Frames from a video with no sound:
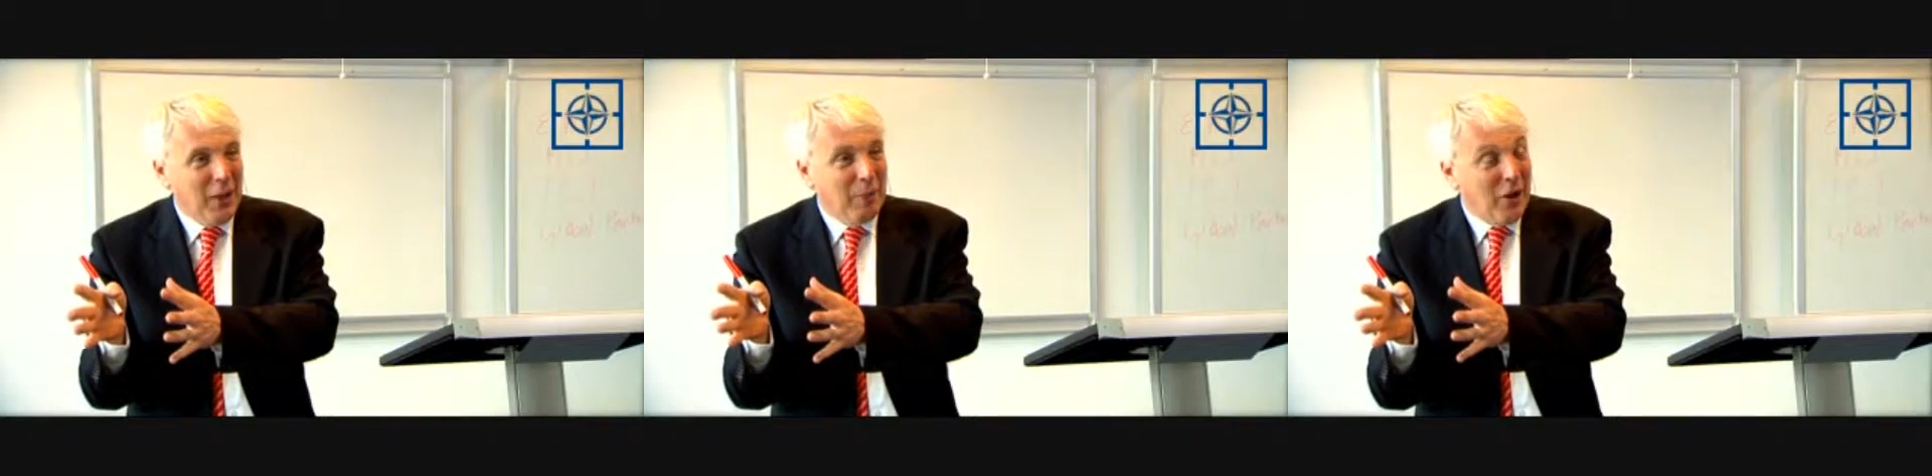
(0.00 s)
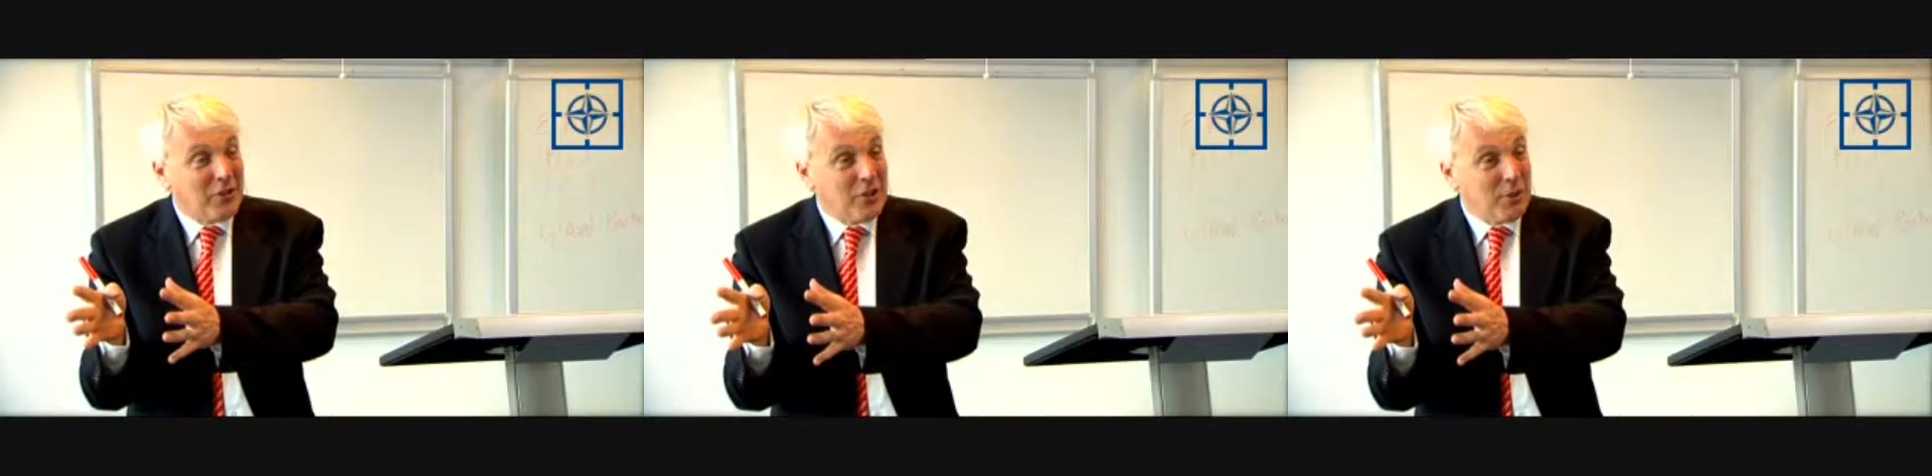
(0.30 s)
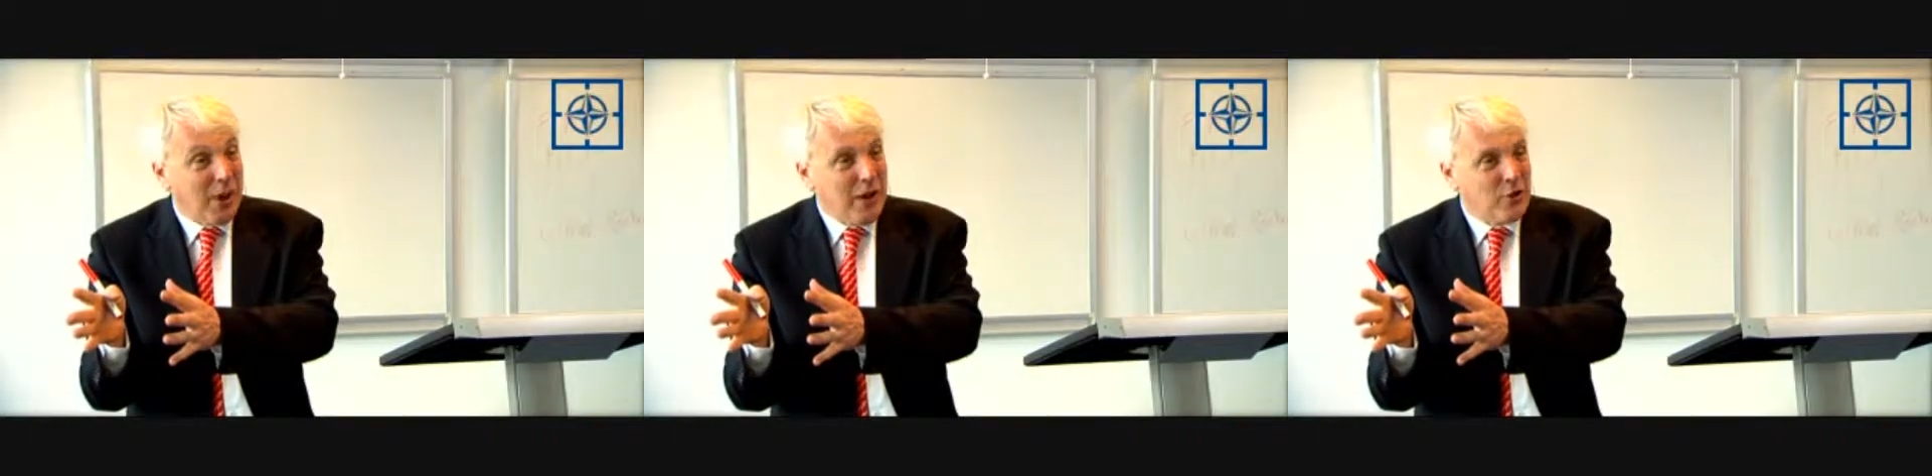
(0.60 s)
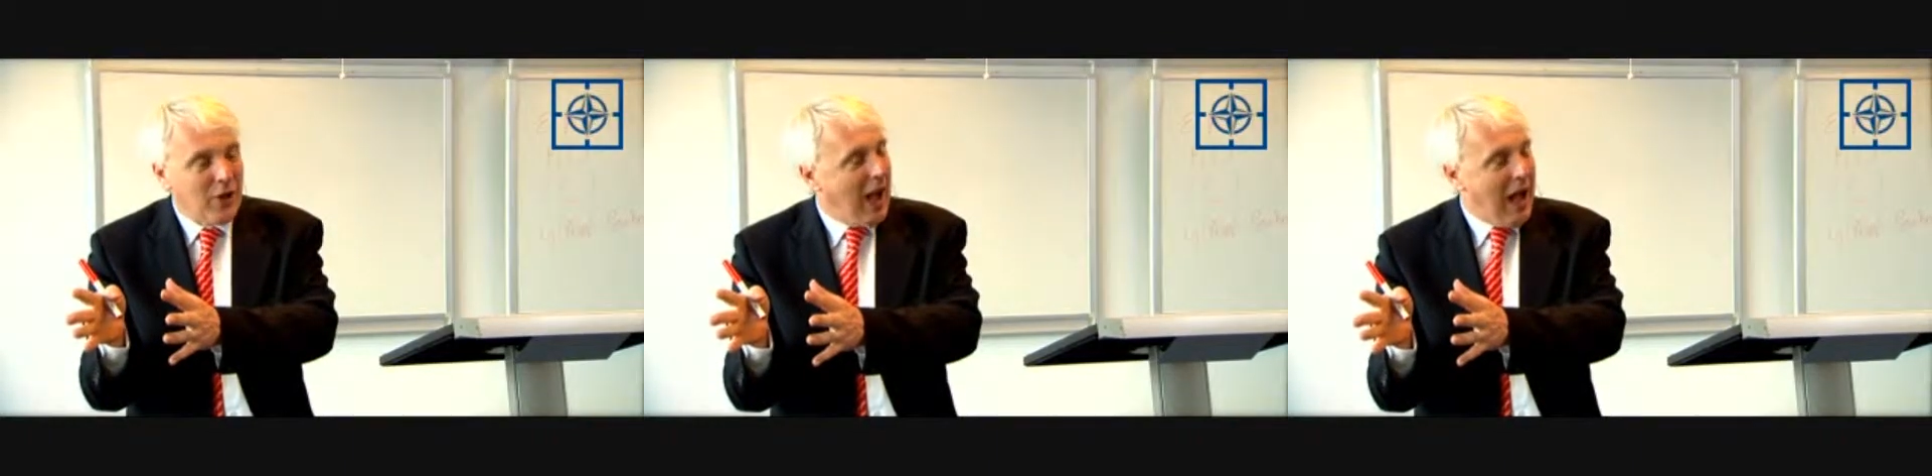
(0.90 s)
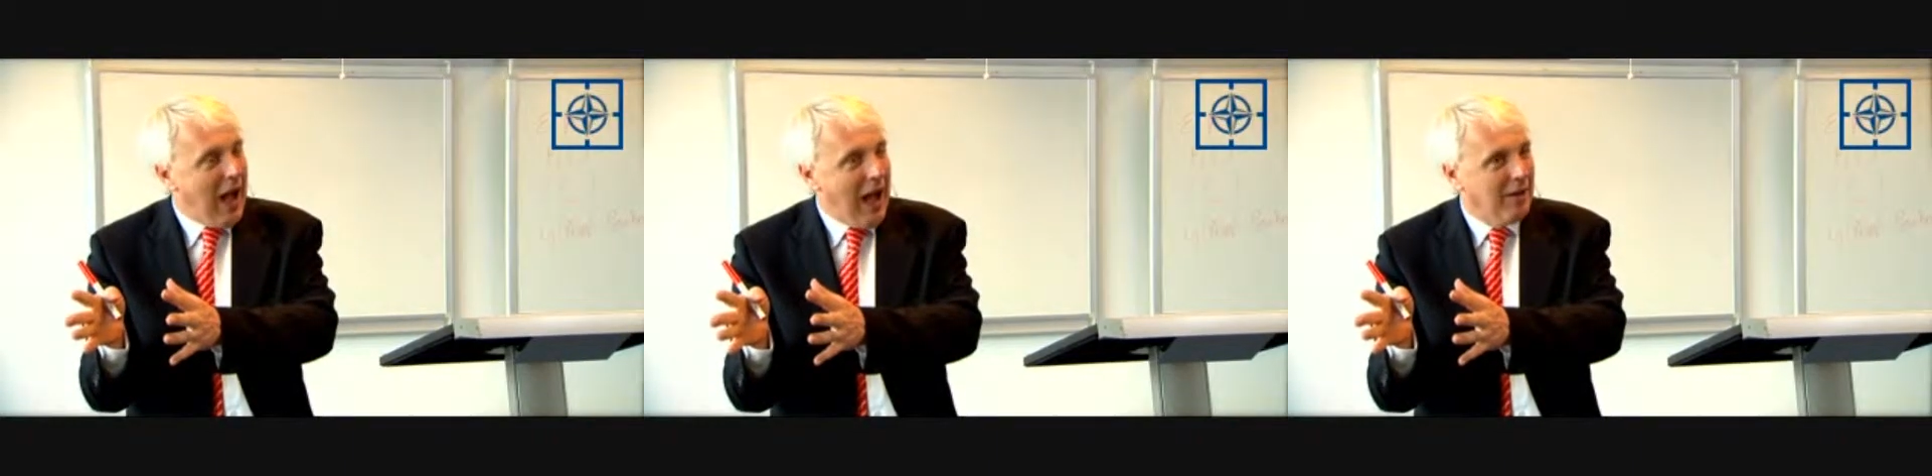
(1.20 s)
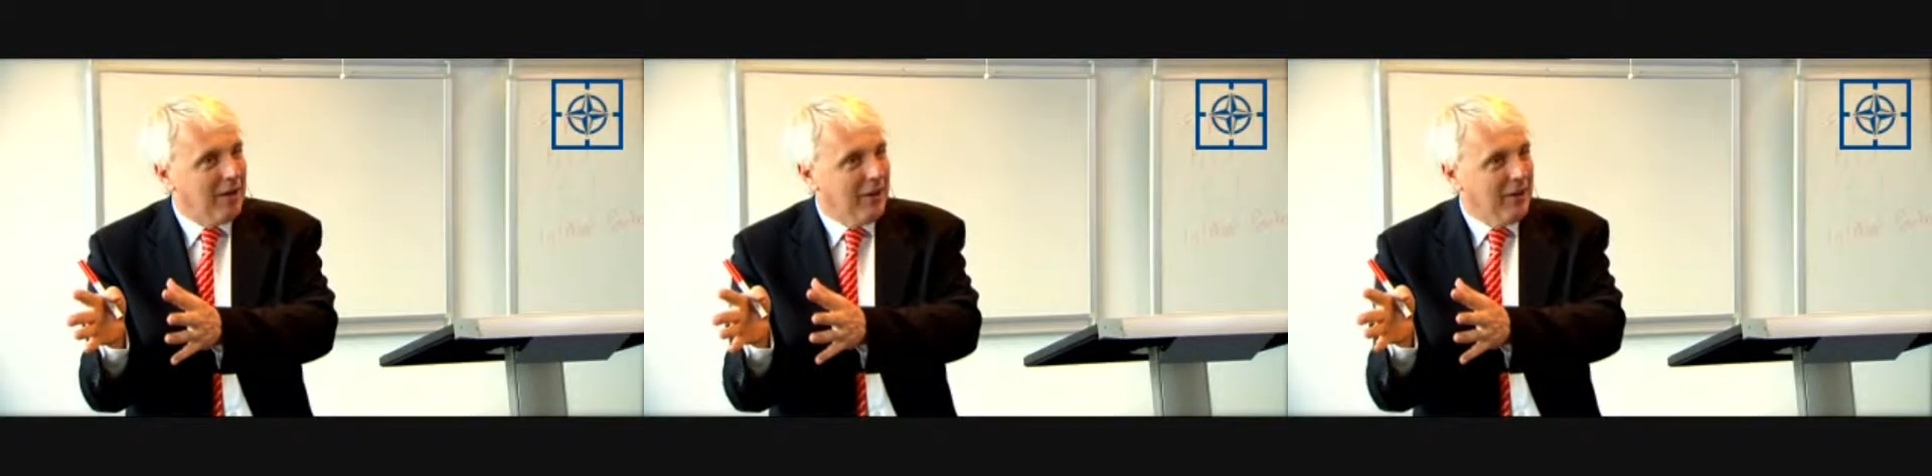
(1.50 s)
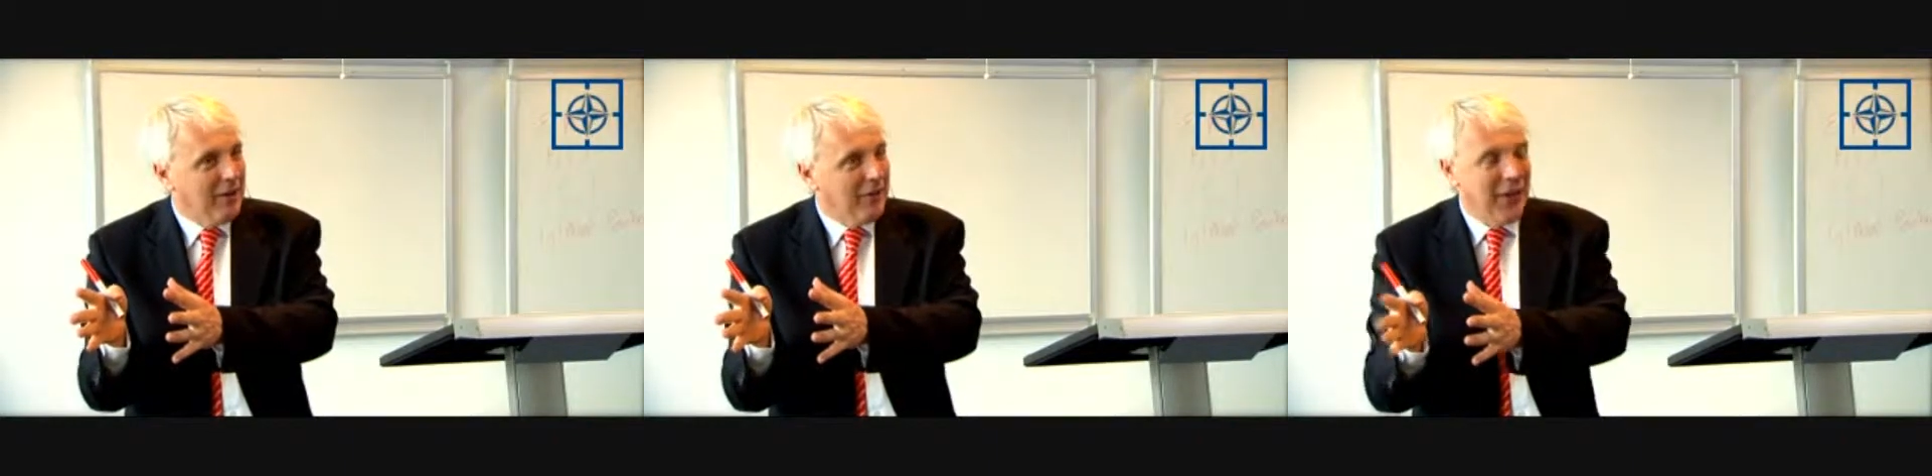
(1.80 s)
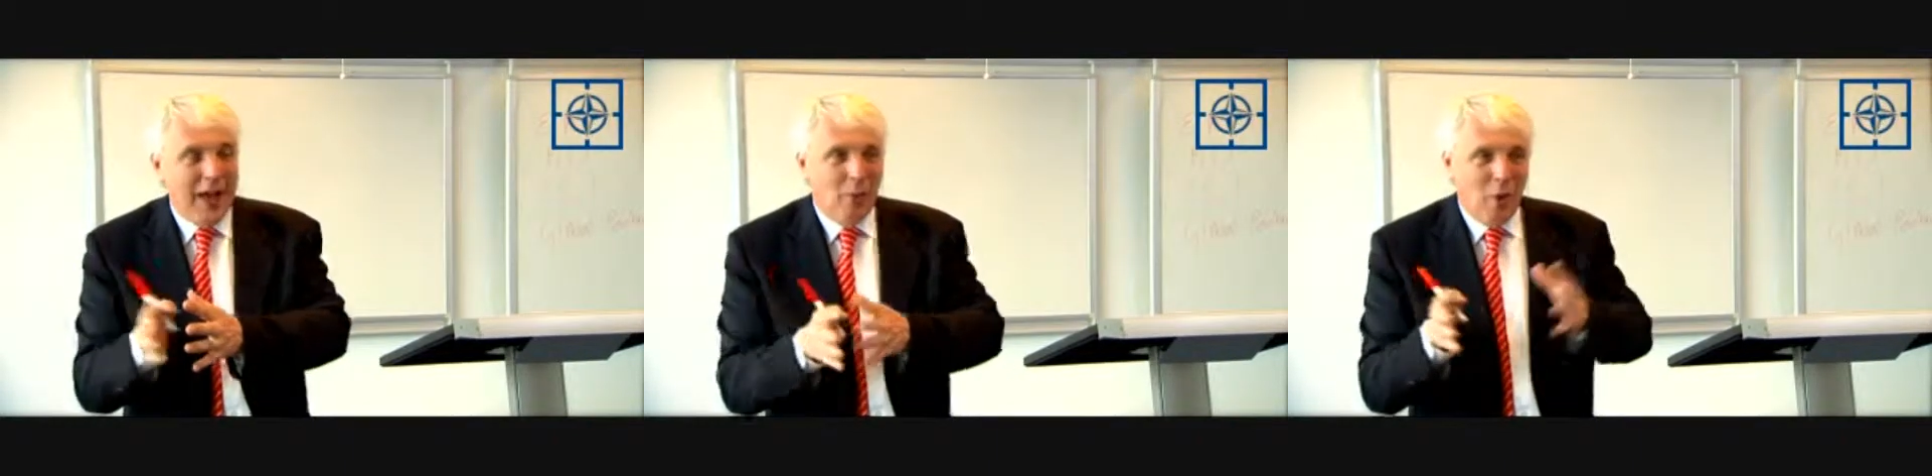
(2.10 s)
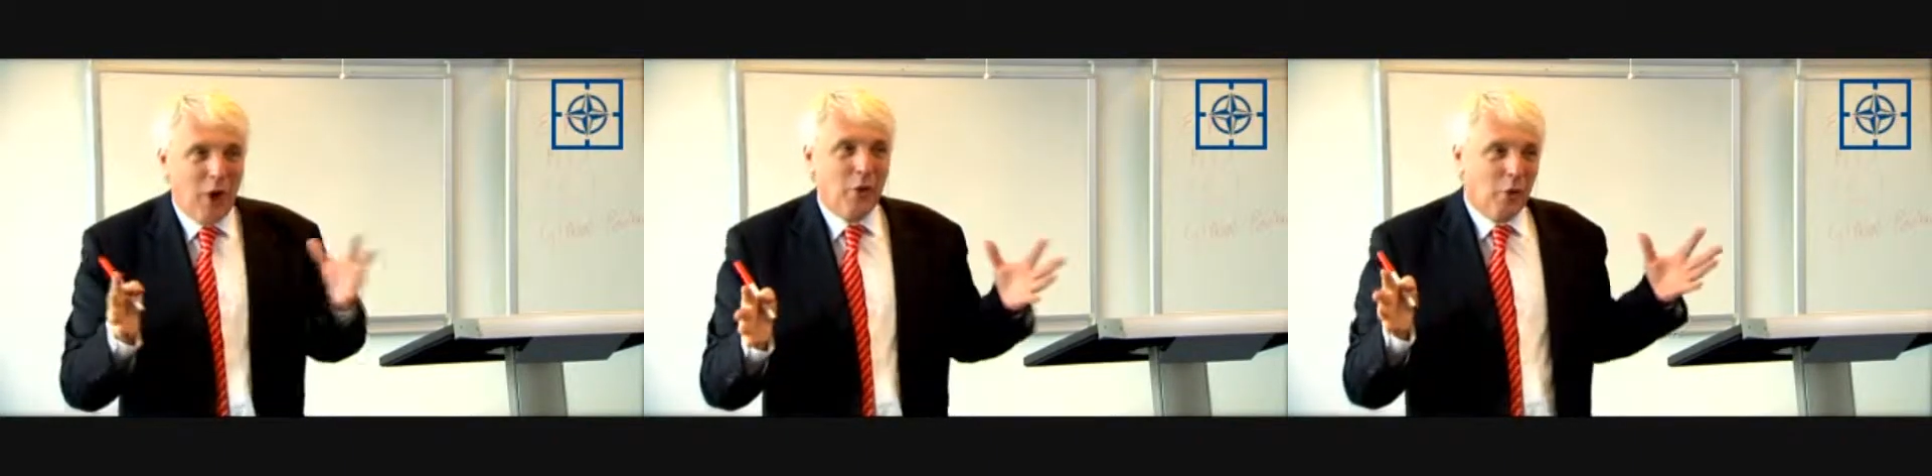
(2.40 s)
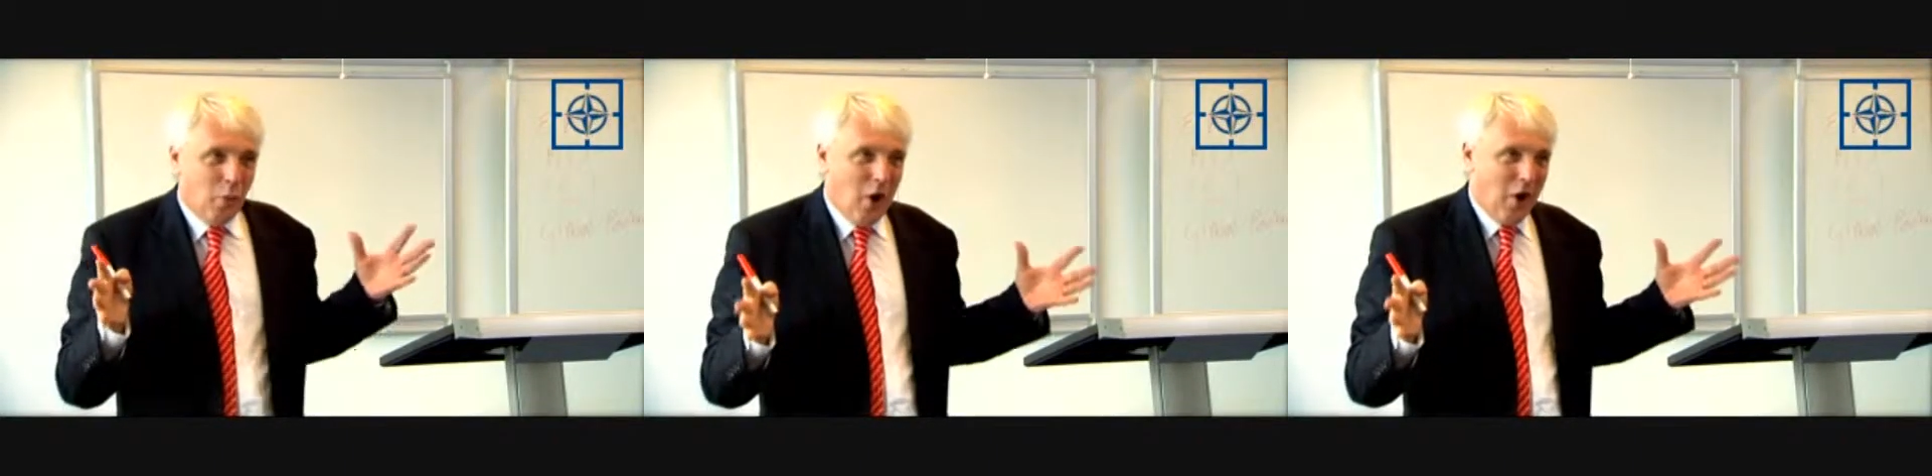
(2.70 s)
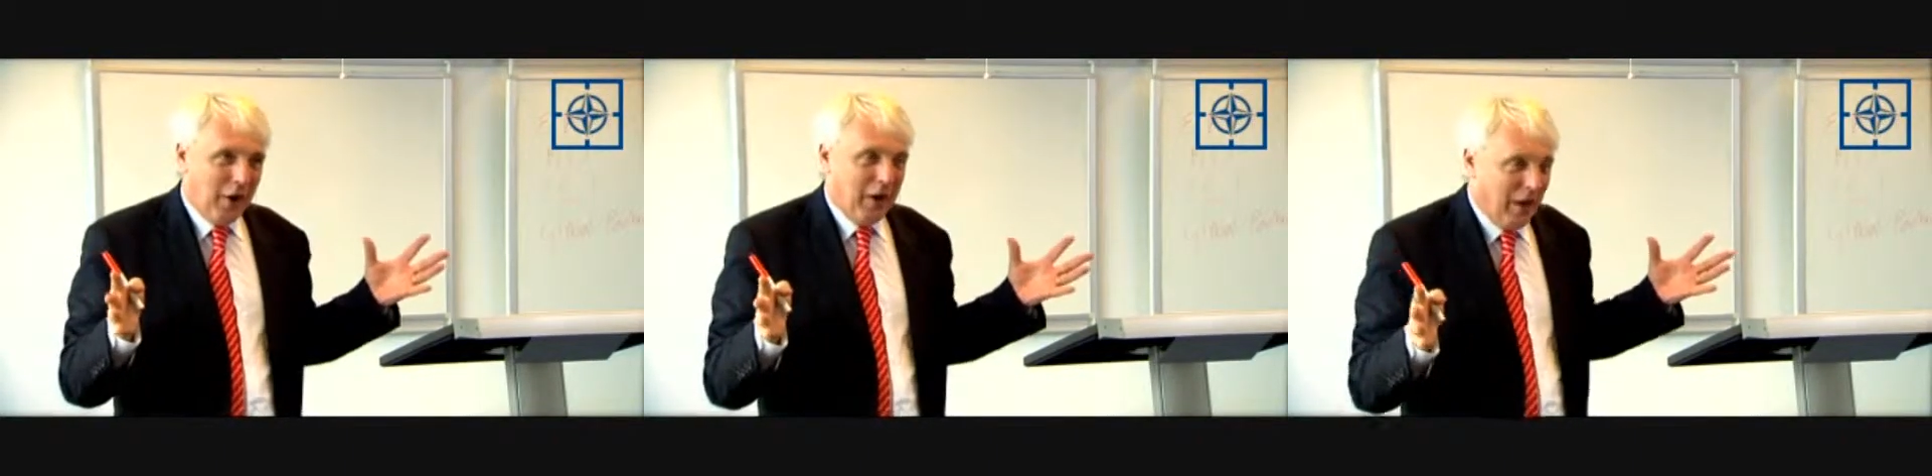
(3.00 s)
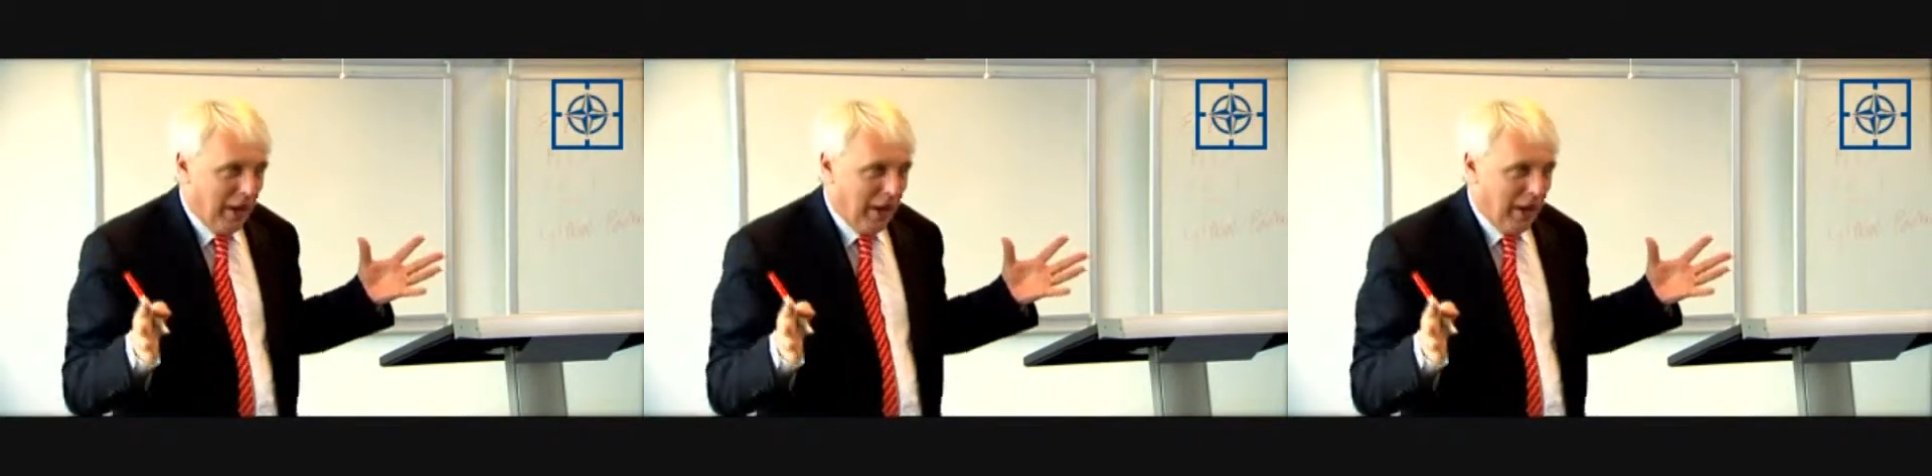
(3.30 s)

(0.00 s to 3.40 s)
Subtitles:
participation, that won't work.